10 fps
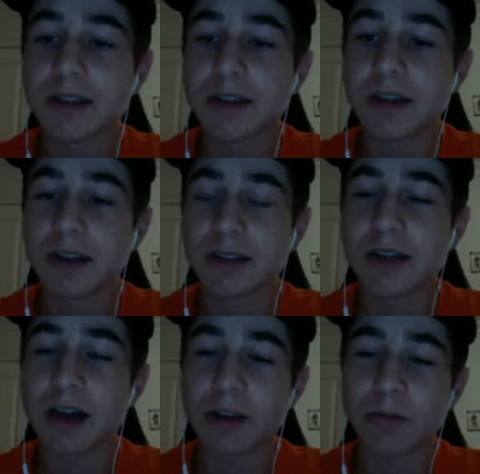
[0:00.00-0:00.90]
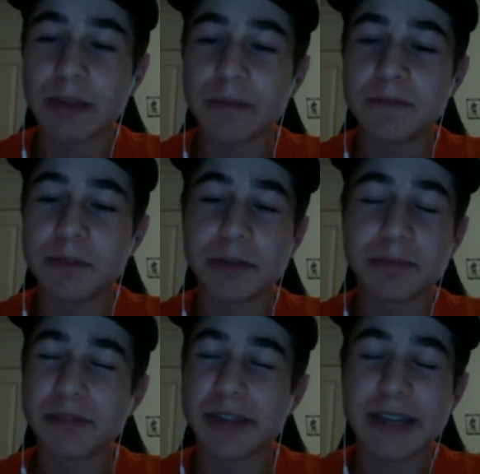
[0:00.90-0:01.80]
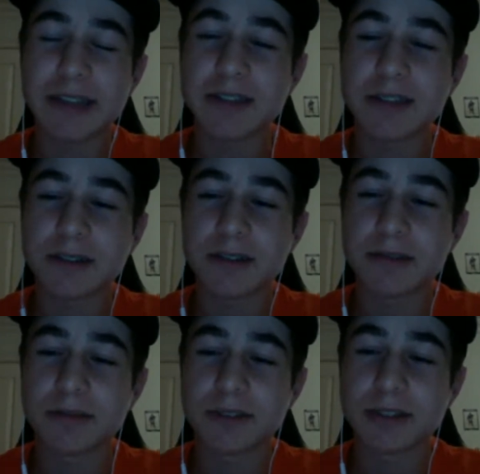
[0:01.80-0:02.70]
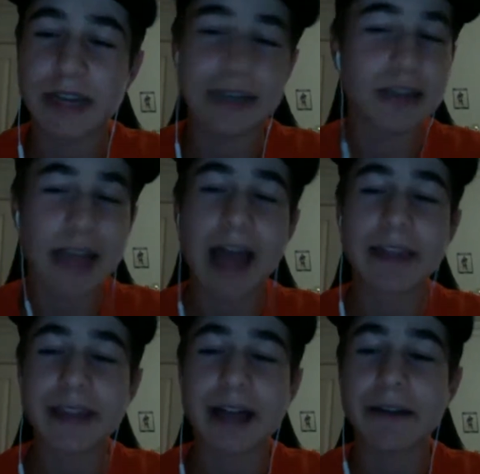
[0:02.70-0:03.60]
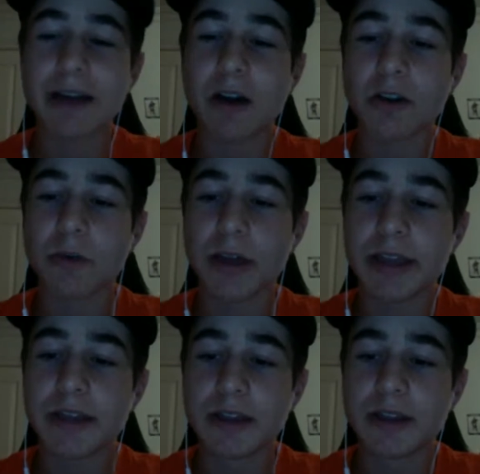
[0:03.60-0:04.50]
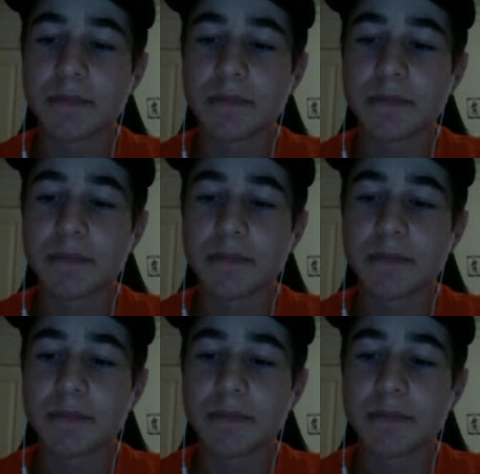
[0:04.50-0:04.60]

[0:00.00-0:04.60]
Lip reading: Colin White already played, so. And yeah, I think I like Colin White.